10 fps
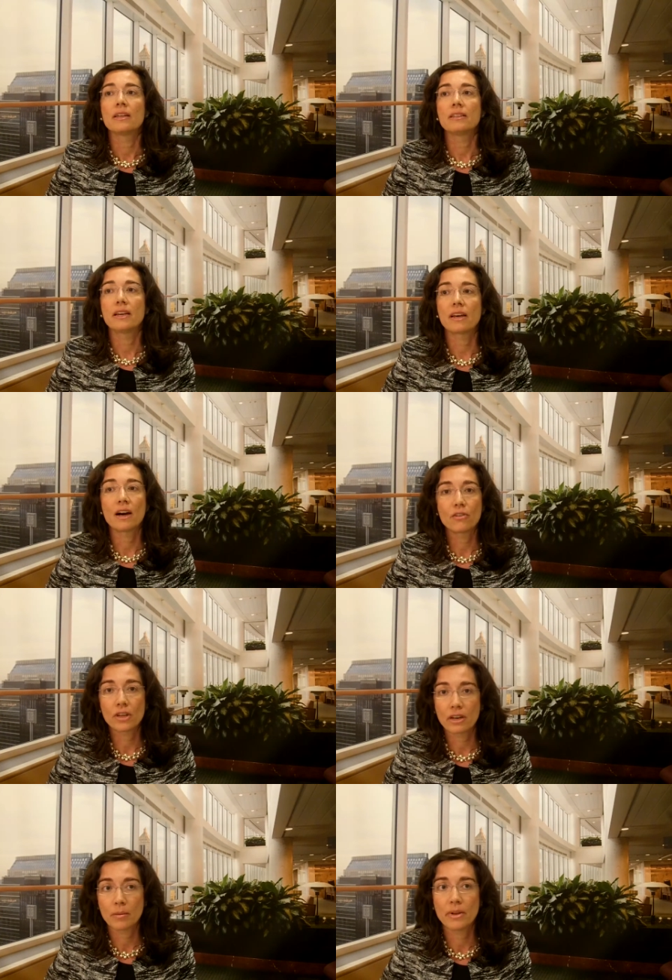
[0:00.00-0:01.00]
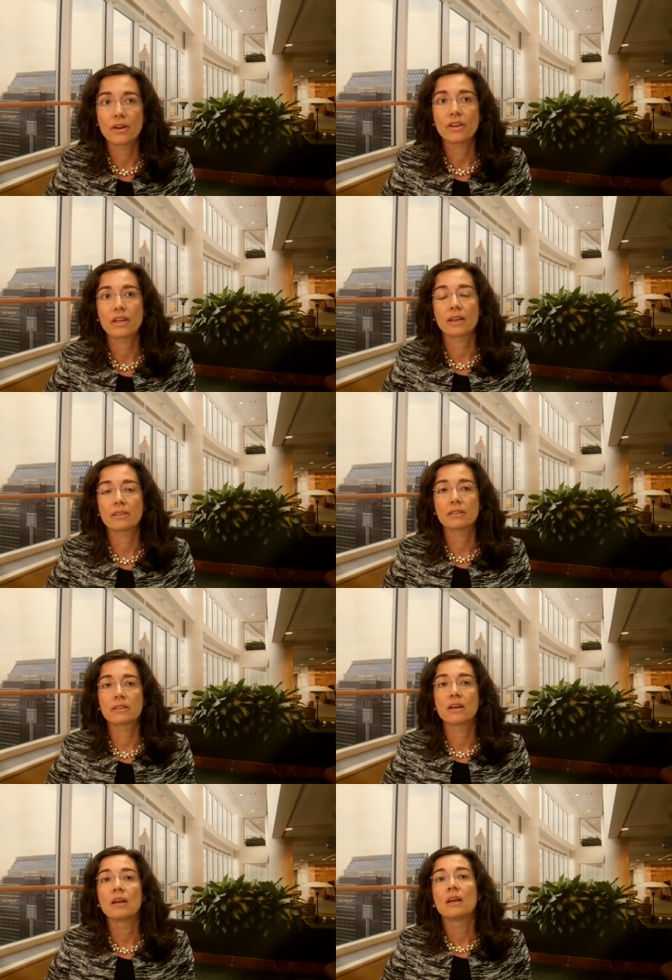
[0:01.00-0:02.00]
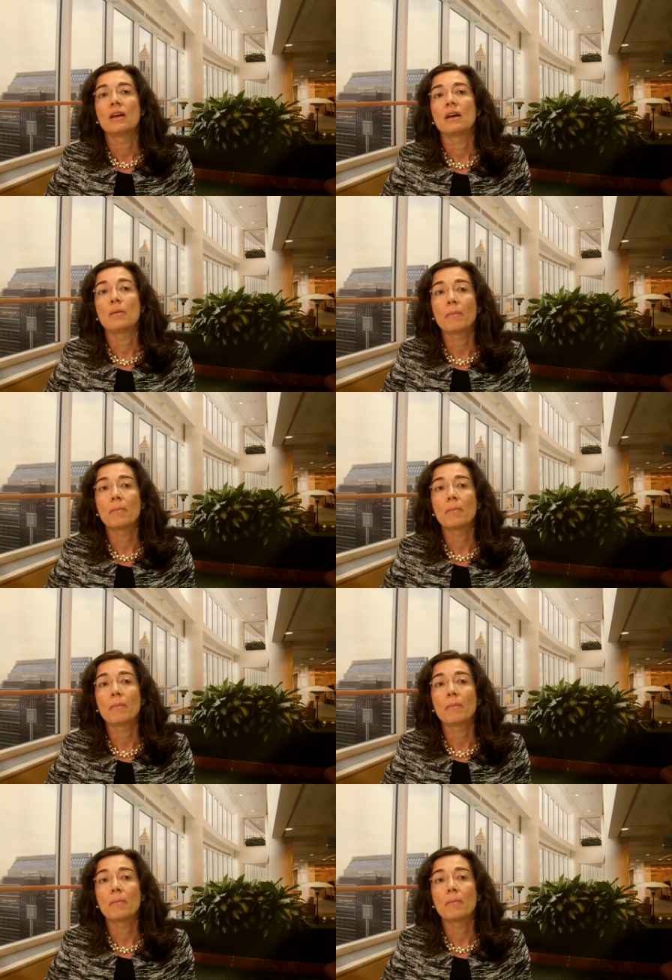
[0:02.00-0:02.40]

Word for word: that African Americans uh,